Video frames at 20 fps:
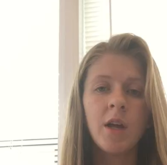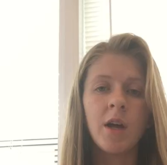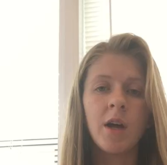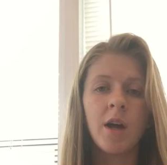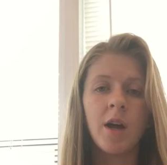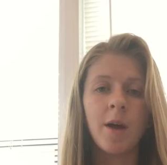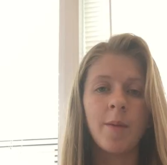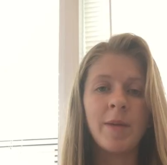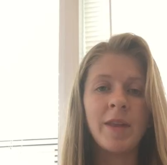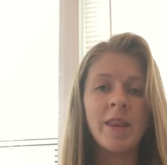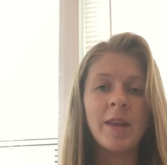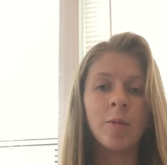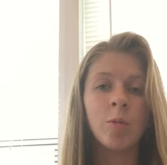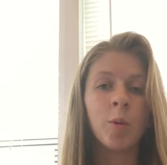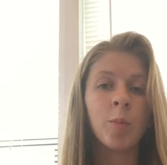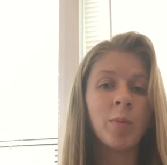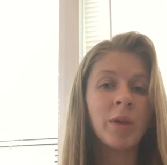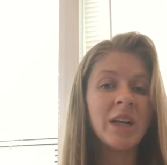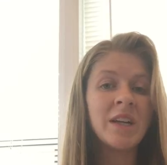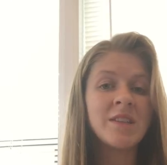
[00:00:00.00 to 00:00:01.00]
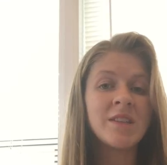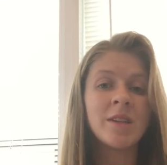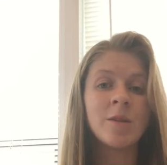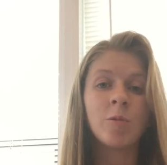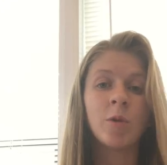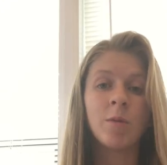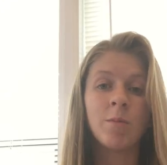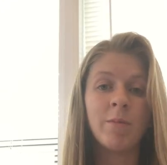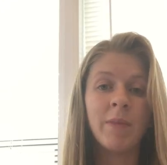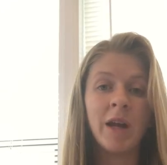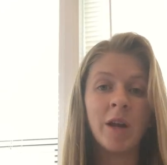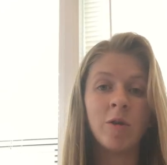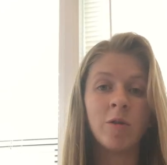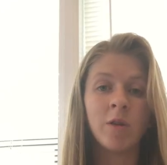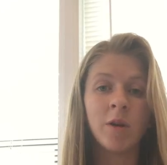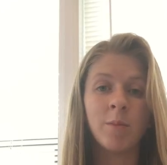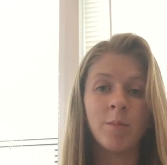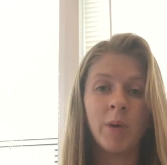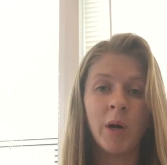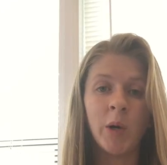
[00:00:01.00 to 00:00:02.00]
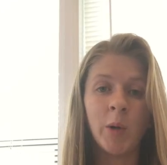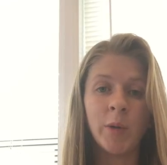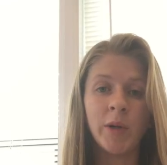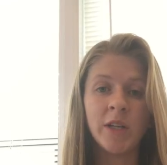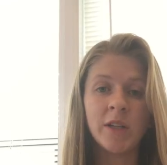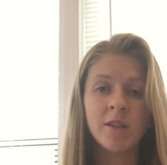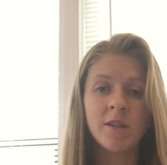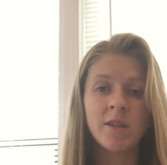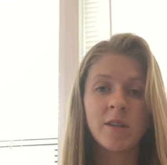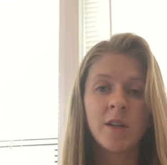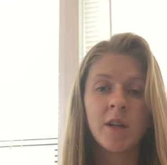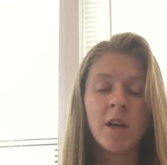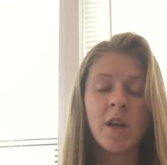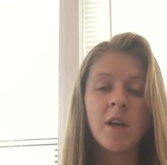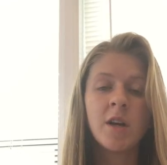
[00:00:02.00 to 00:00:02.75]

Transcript: and they replace it with metal components.